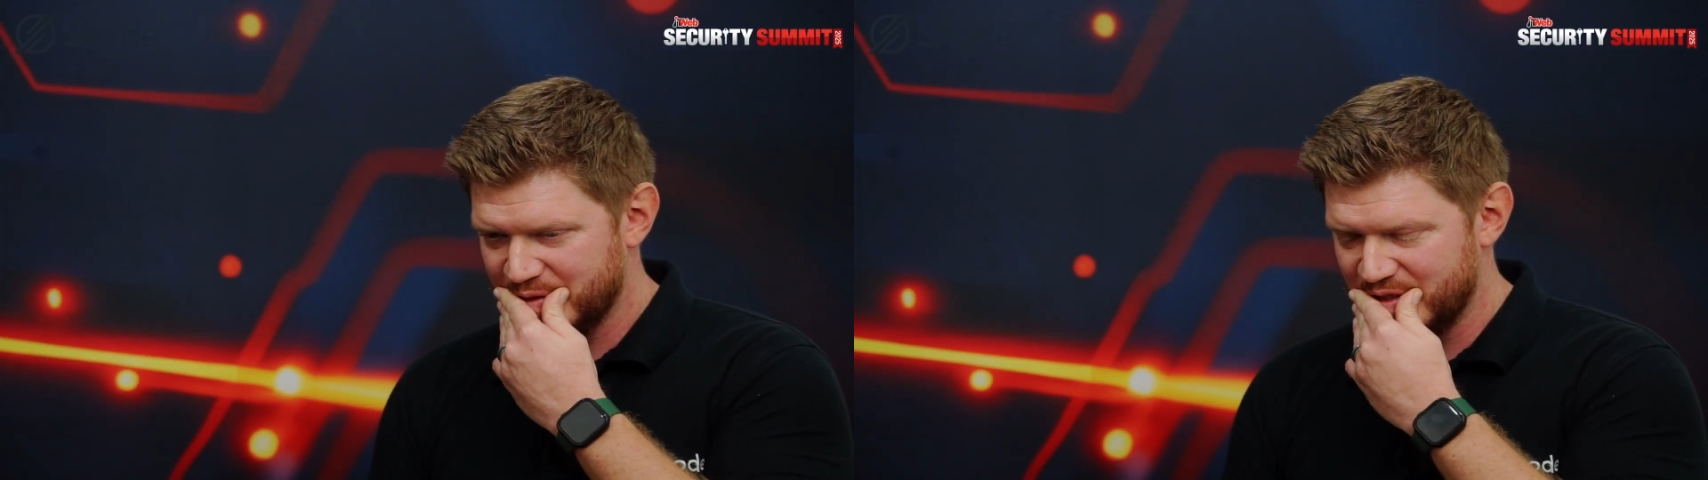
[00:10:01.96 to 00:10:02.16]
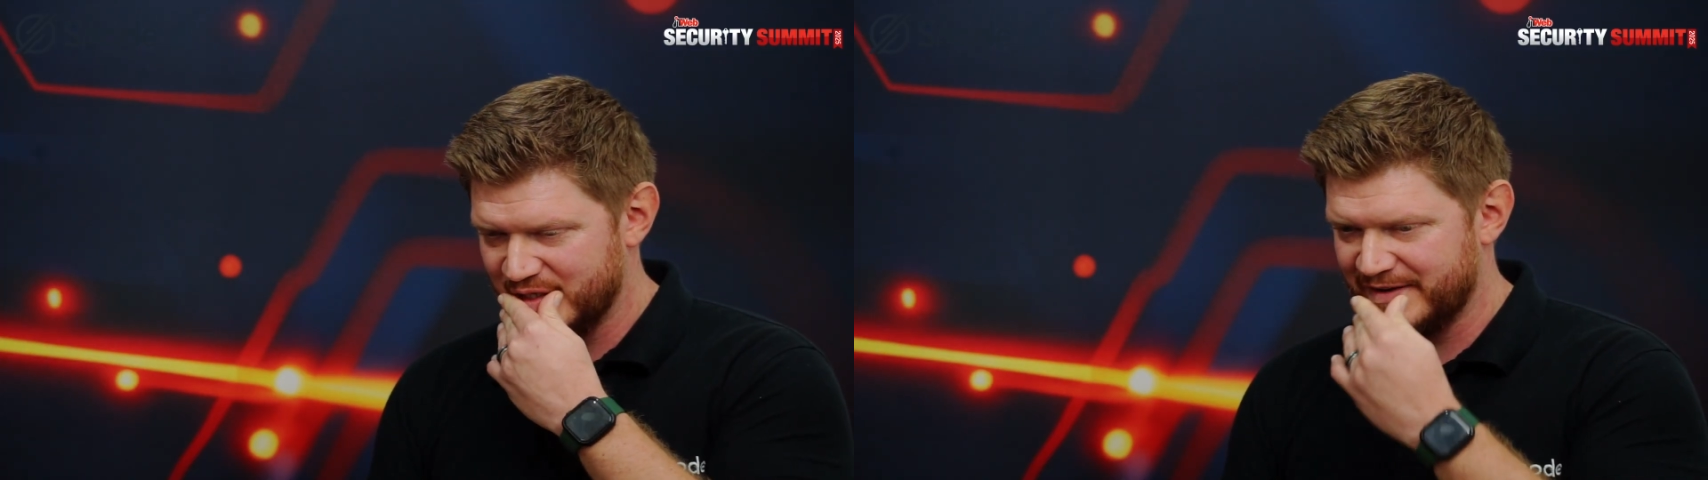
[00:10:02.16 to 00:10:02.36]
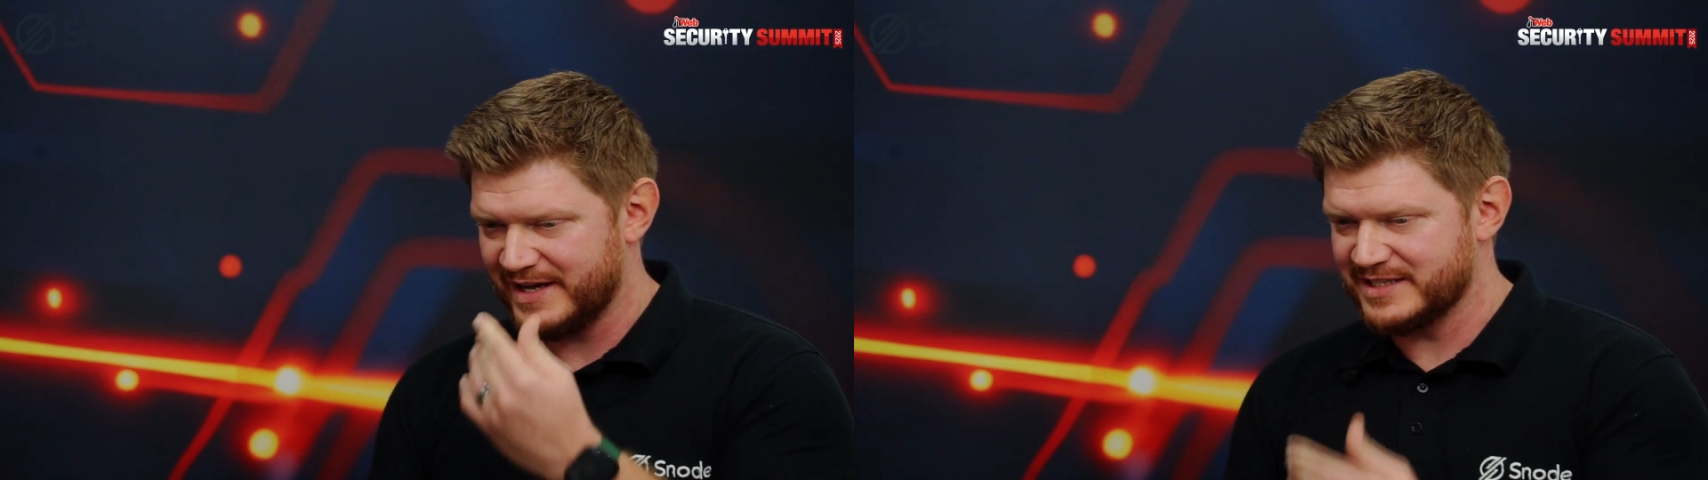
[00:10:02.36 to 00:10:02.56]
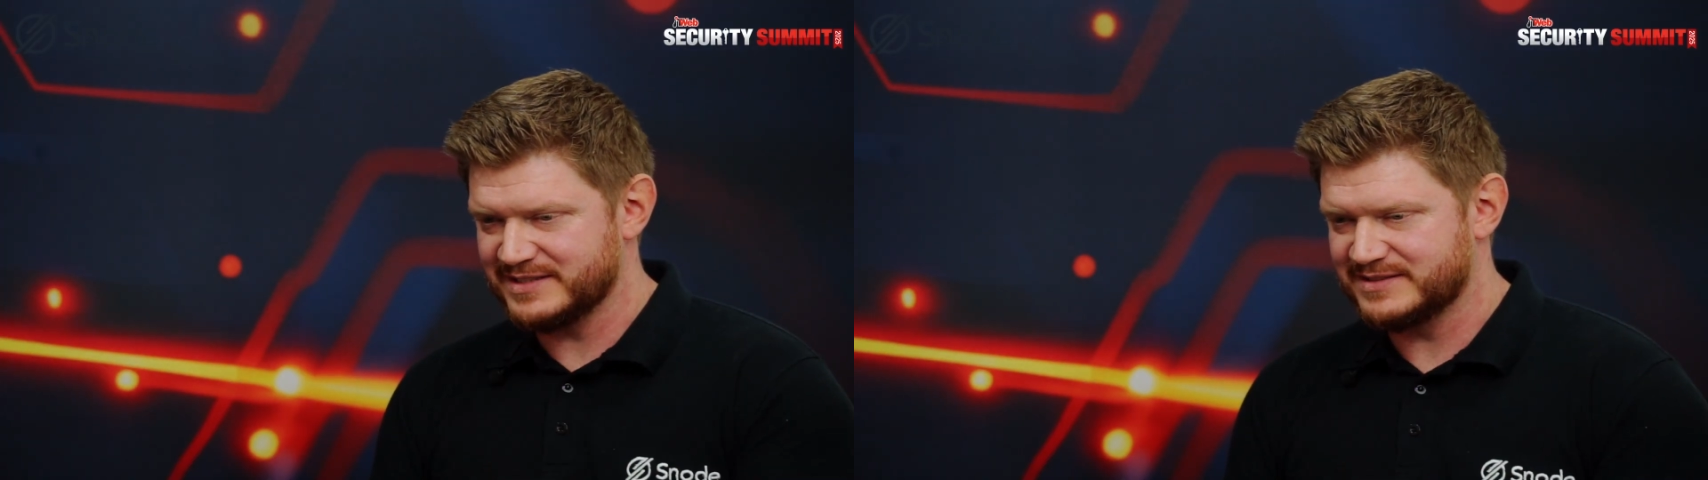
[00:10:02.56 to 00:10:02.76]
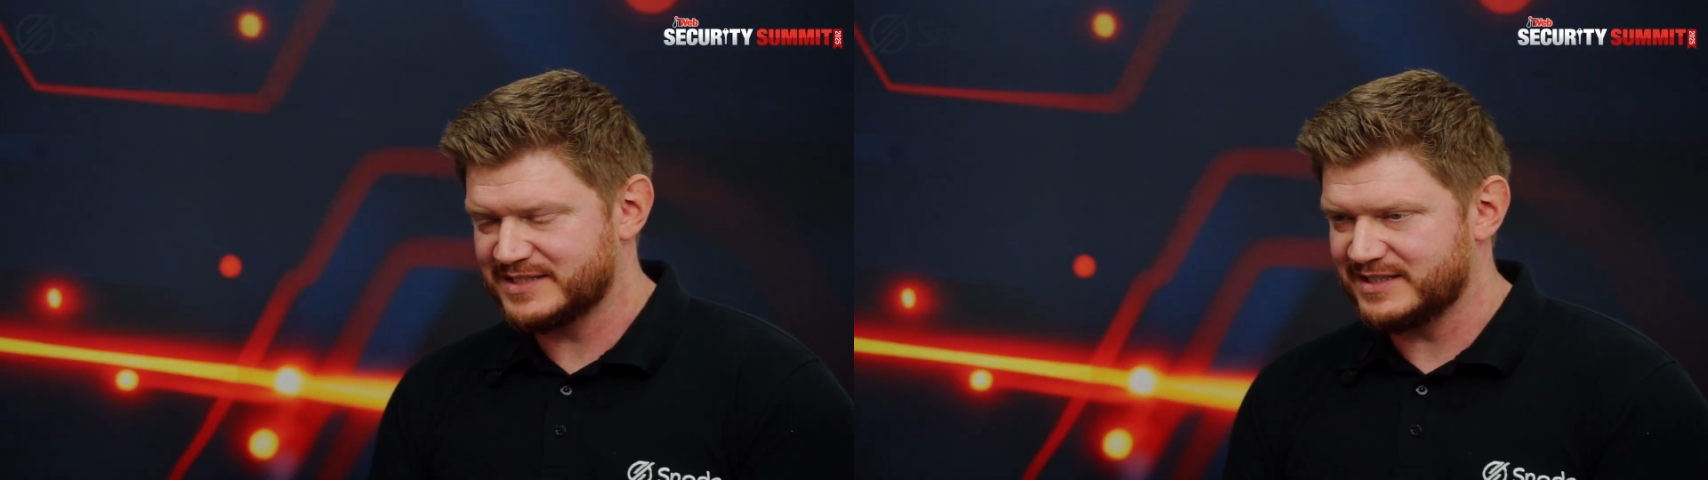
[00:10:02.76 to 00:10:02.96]
If I
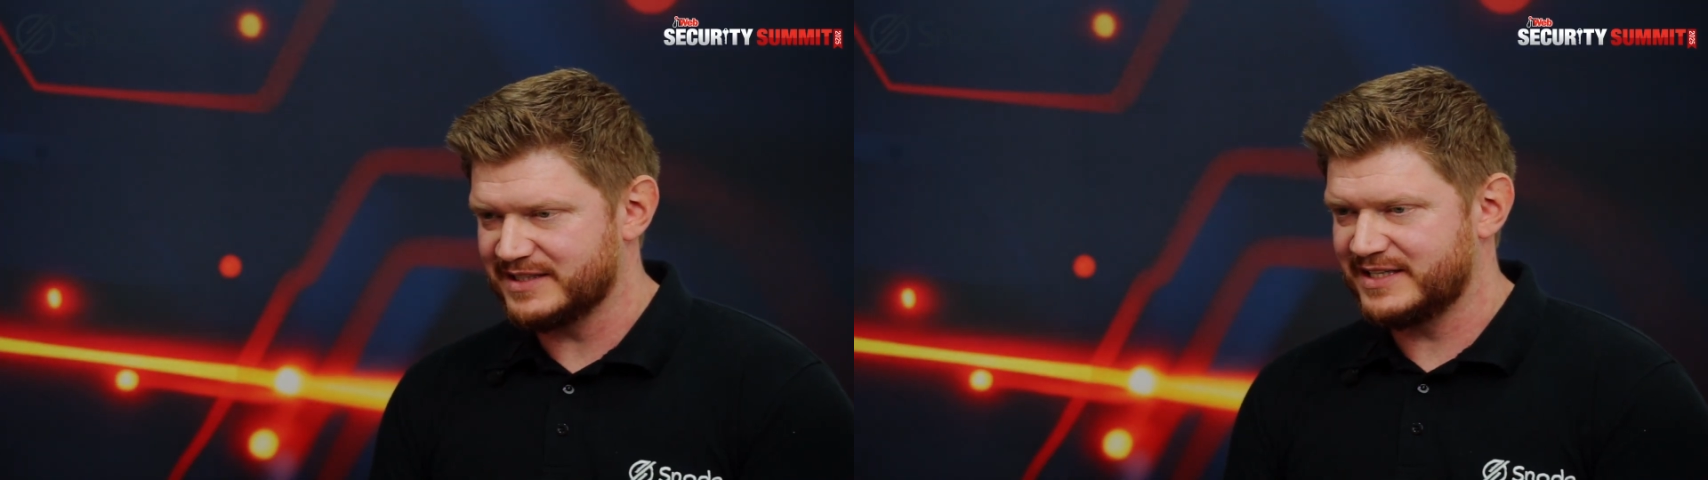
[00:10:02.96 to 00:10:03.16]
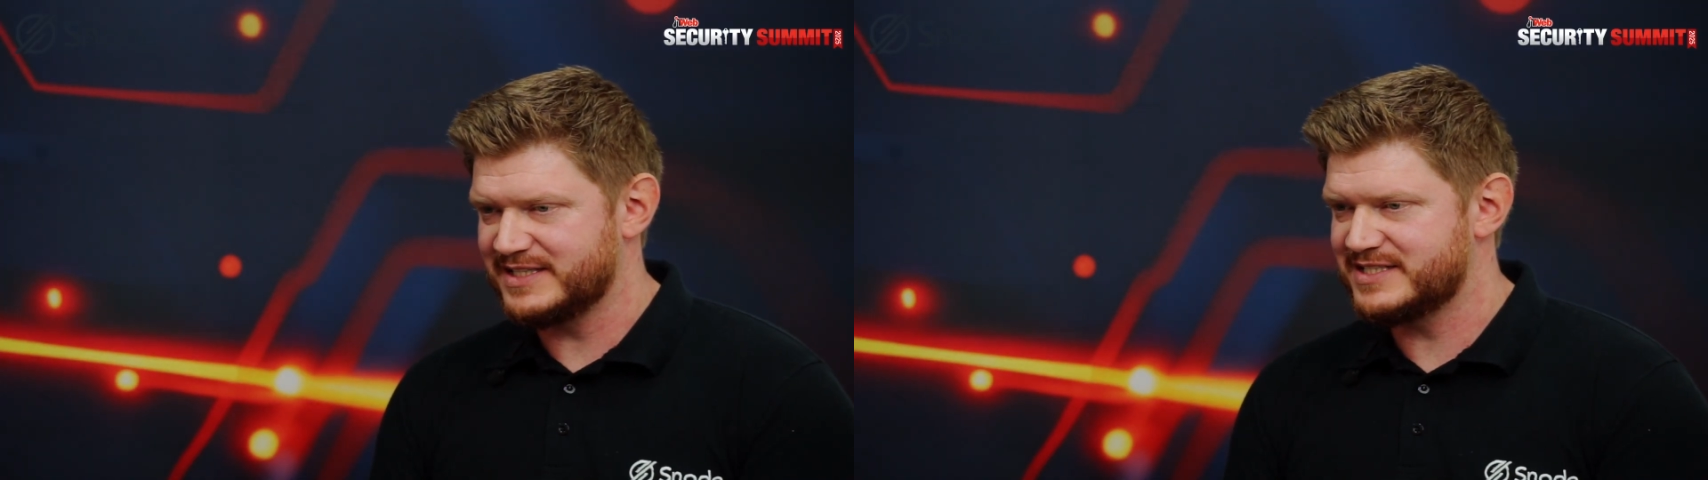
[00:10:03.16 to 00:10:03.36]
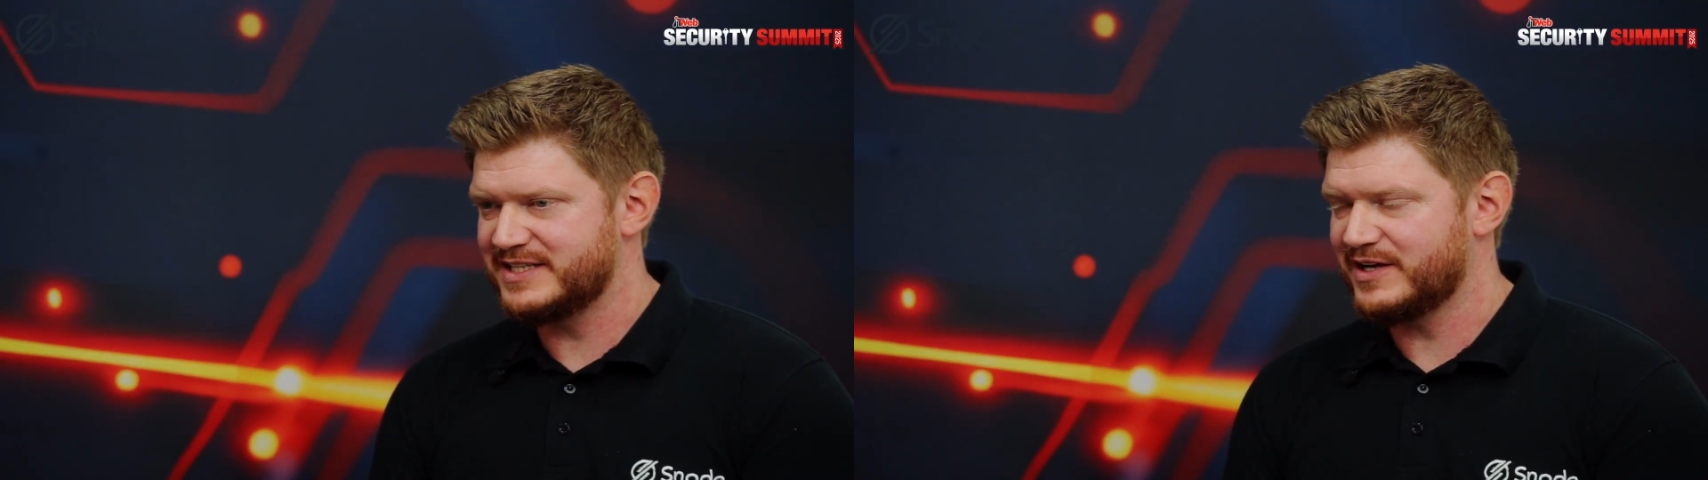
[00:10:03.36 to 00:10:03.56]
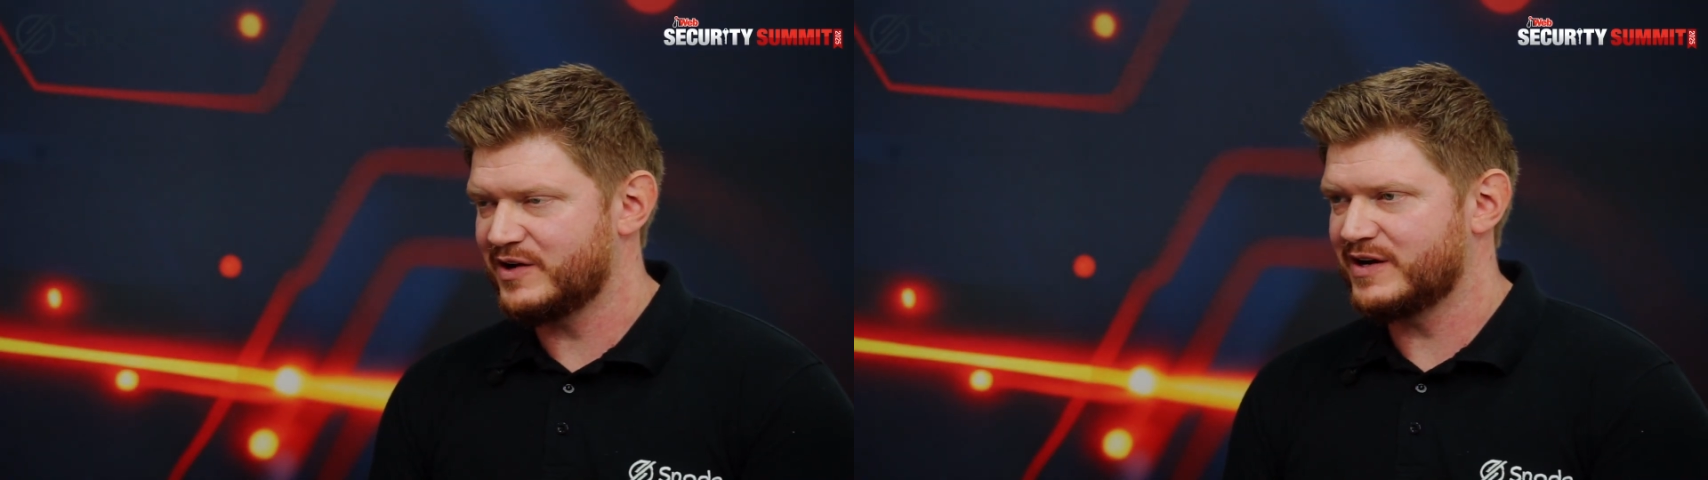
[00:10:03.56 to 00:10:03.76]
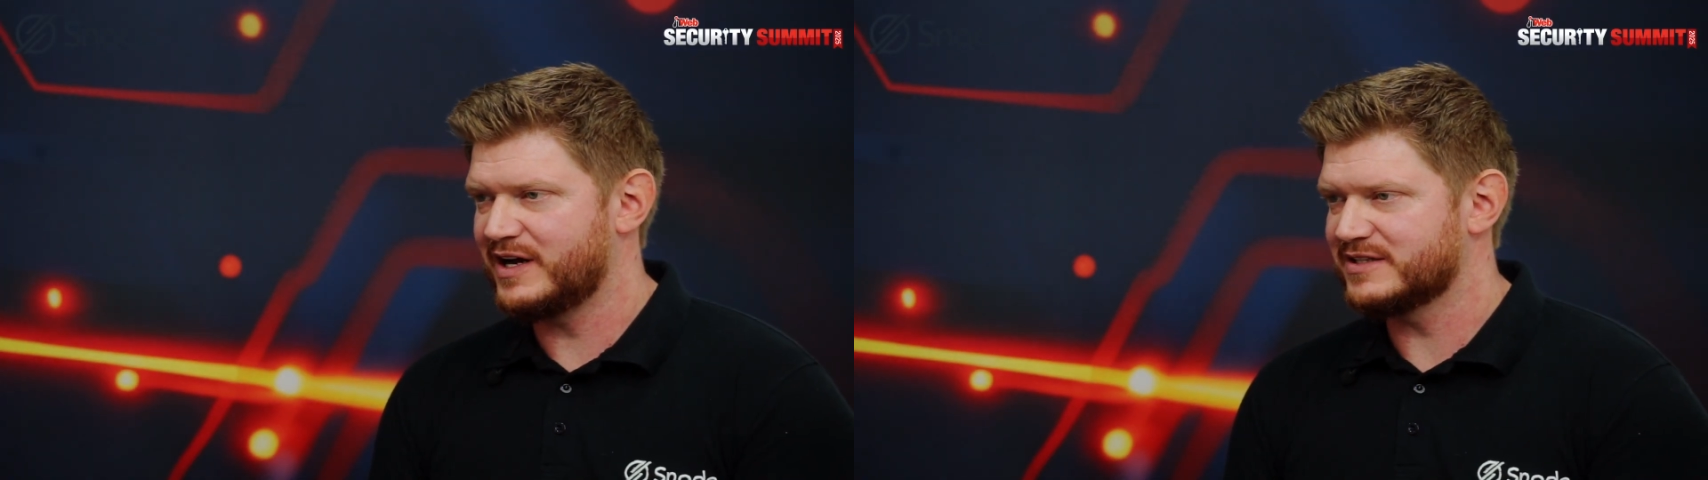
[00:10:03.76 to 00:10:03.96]
can tell any
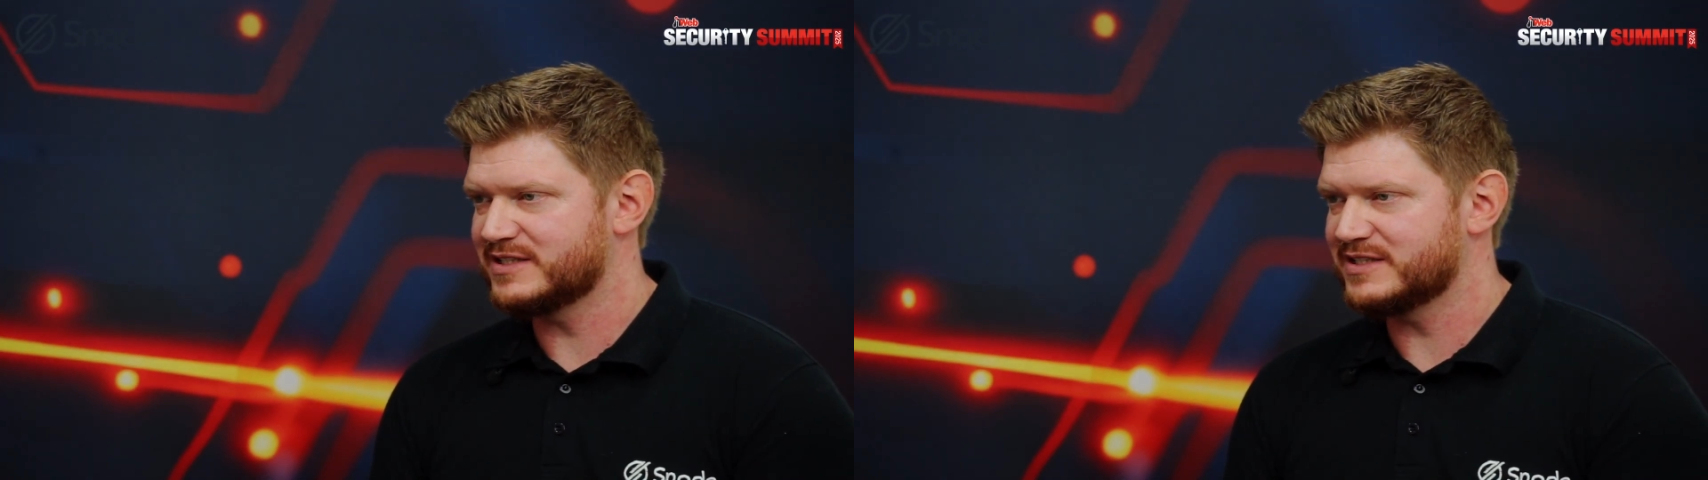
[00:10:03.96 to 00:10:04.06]
CEO now,